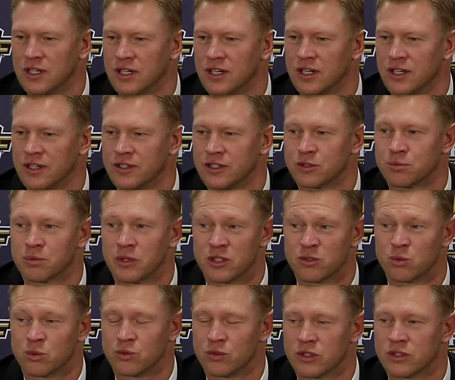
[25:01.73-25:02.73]
this
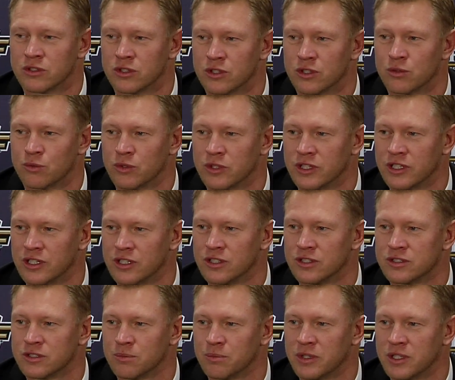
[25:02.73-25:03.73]
place would look really
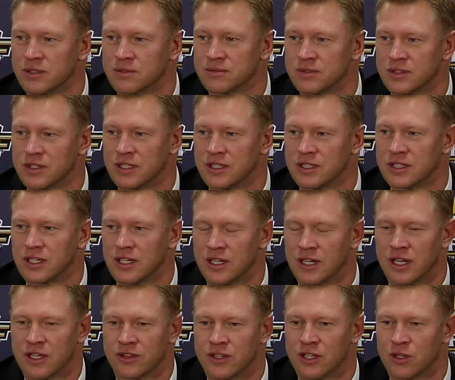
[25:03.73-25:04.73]
good to me.
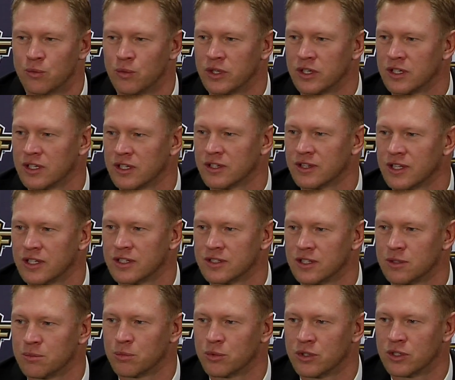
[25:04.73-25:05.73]
And I think we can get that
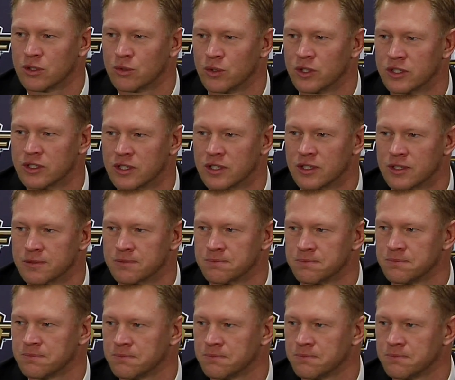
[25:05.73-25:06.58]
done pretty quickly here.